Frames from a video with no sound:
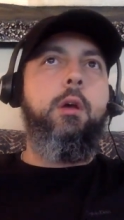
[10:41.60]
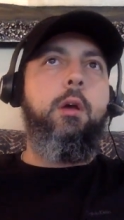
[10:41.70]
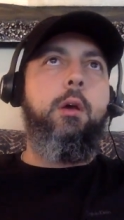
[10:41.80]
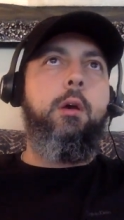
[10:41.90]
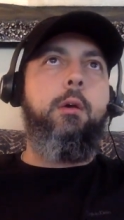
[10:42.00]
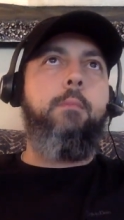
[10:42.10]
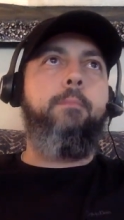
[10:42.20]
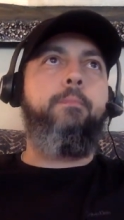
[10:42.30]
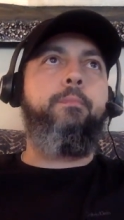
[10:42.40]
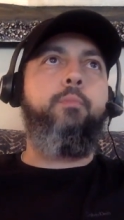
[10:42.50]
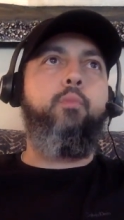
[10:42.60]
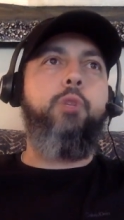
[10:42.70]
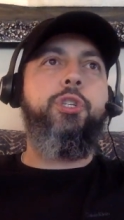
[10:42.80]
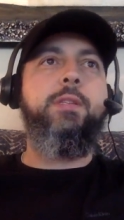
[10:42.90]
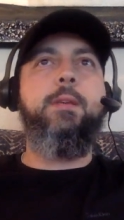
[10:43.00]
um,
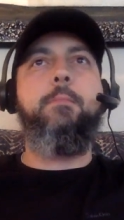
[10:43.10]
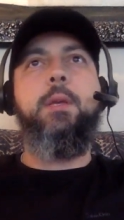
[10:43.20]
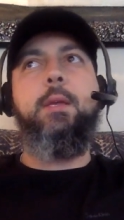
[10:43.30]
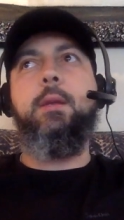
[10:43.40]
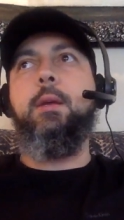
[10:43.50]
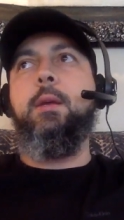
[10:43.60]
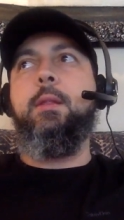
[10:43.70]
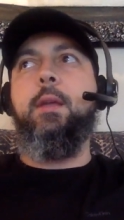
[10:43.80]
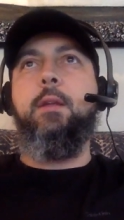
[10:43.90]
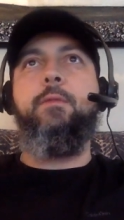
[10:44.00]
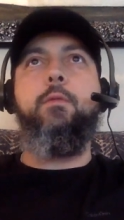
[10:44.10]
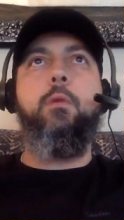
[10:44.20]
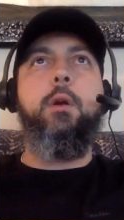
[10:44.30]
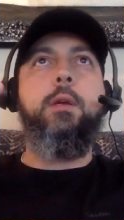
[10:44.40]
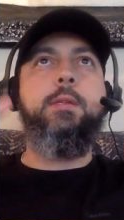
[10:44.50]
which doesn't mean that if you
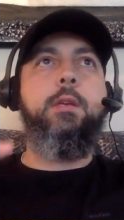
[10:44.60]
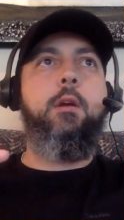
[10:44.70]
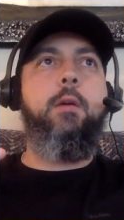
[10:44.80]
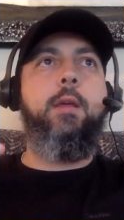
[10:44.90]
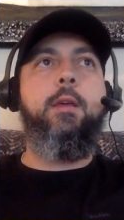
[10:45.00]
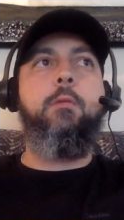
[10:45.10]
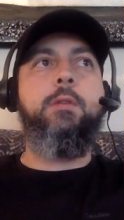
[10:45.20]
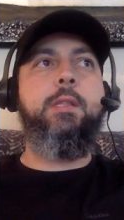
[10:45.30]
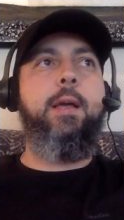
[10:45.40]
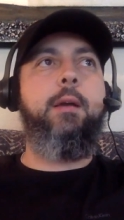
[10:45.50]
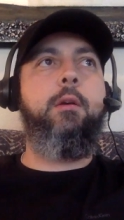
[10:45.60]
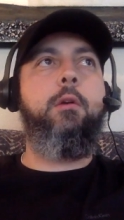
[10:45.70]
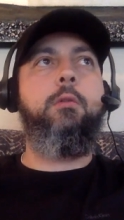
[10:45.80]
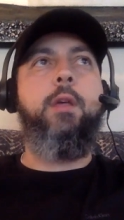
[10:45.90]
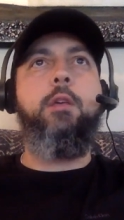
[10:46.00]
were a C R A that was let
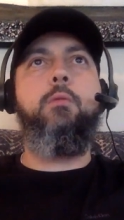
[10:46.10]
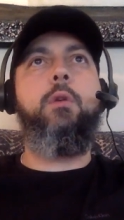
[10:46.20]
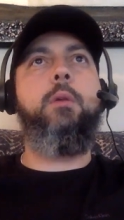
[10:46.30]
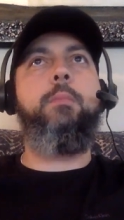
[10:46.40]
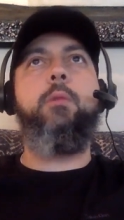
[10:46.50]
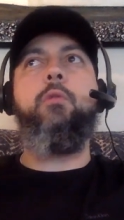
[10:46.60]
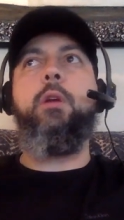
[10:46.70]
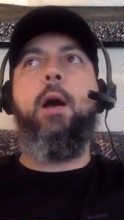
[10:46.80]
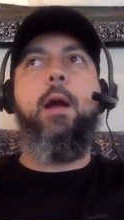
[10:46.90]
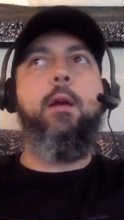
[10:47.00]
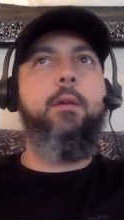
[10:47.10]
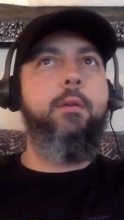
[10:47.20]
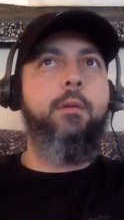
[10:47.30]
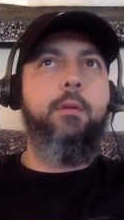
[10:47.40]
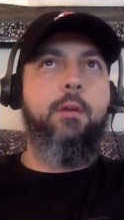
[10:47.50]
go that you wouldn't be rehired
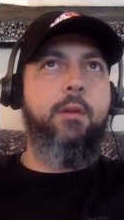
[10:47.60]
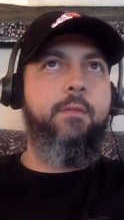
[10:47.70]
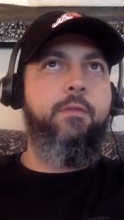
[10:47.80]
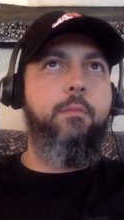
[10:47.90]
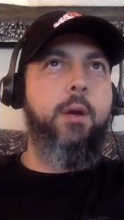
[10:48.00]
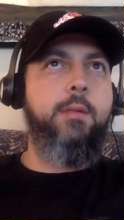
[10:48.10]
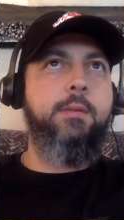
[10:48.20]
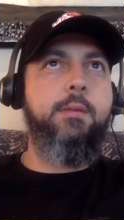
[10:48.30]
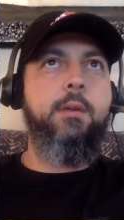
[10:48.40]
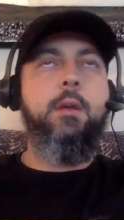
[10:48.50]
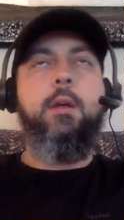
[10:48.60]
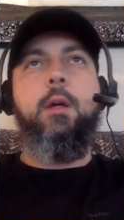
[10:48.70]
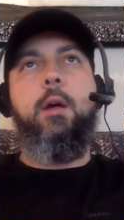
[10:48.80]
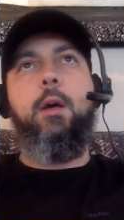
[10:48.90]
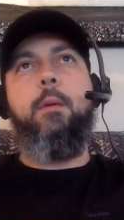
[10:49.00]
in a few months.
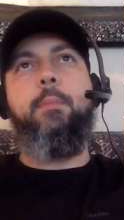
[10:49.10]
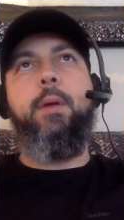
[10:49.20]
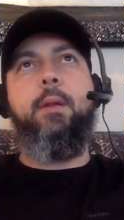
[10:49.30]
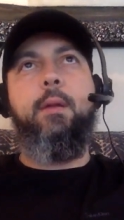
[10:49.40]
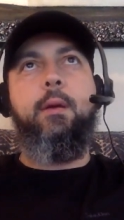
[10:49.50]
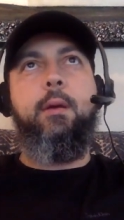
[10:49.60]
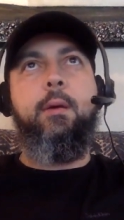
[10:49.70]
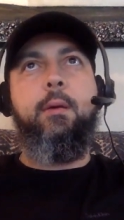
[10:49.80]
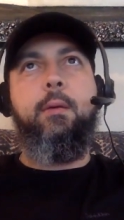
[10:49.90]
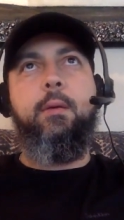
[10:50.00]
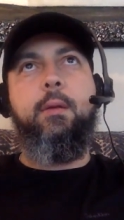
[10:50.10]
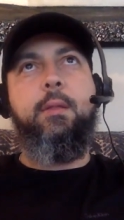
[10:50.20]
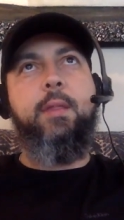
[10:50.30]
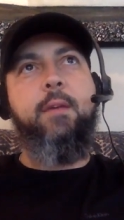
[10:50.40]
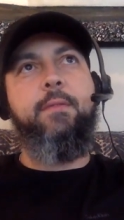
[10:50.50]
Uh, but uh,
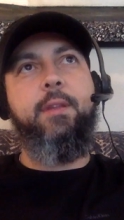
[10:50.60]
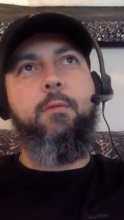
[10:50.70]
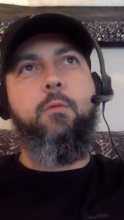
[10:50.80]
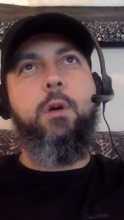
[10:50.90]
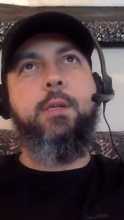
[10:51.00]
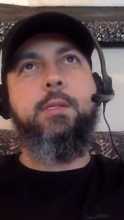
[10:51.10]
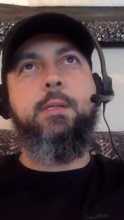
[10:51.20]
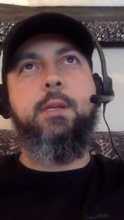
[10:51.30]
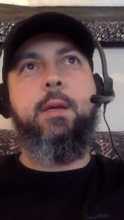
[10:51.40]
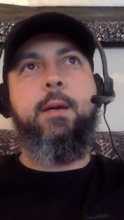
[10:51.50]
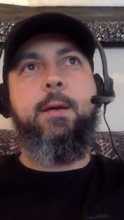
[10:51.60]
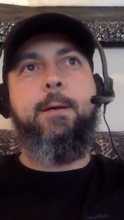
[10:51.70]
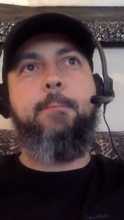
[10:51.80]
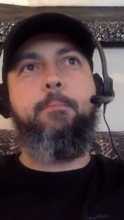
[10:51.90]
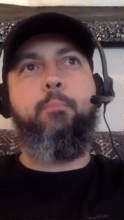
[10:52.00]
it definitely was
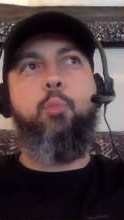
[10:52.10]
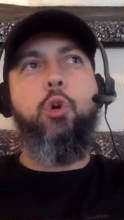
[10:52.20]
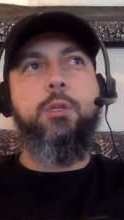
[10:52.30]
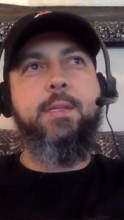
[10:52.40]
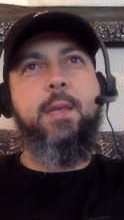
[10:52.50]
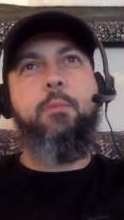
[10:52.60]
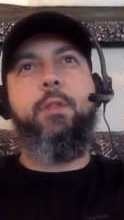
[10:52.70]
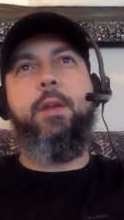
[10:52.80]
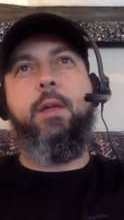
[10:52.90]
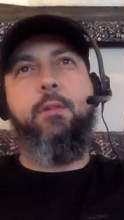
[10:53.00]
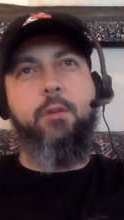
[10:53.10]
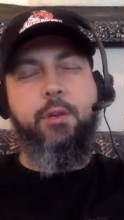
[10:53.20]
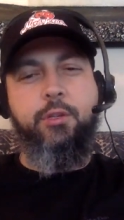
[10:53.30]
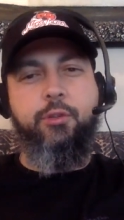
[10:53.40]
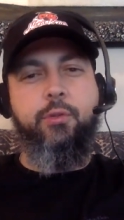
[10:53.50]
um, more stable than other
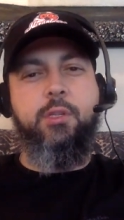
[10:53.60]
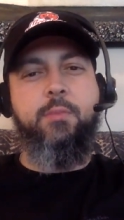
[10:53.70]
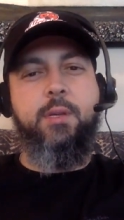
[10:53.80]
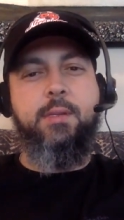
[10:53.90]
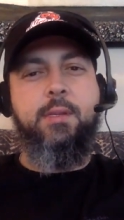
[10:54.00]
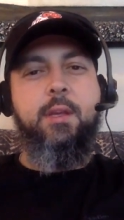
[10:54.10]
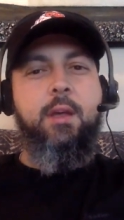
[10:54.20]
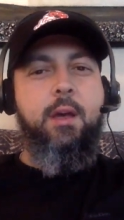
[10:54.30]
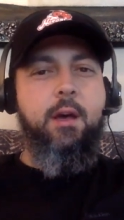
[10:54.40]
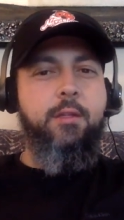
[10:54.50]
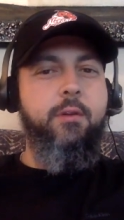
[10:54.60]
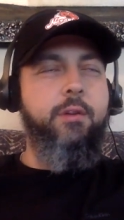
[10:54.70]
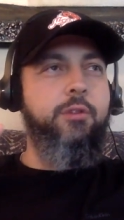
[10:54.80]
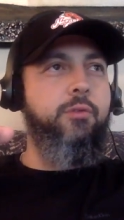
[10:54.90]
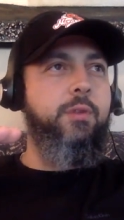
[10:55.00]
industries, because other
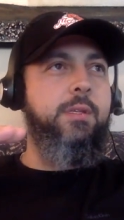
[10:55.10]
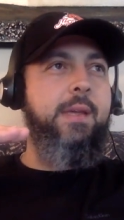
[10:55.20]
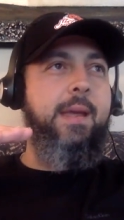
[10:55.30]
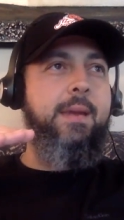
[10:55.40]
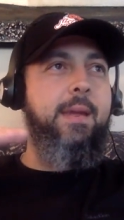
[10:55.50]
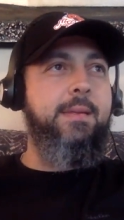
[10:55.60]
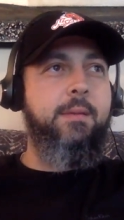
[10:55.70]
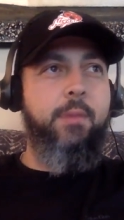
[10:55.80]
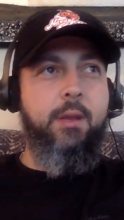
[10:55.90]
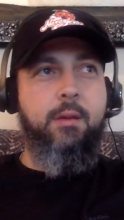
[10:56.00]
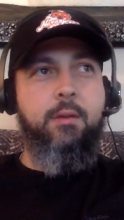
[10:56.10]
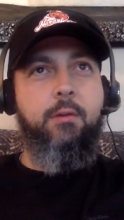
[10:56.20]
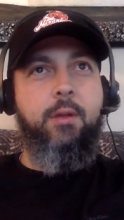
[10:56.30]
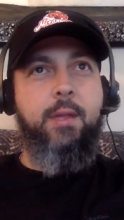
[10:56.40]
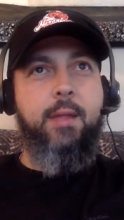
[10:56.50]
industries get decimated
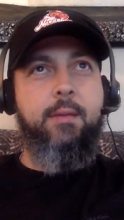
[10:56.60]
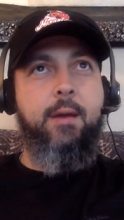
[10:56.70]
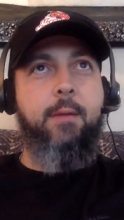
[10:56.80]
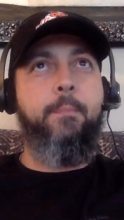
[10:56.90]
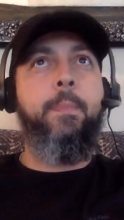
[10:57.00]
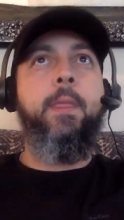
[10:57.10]
during that time.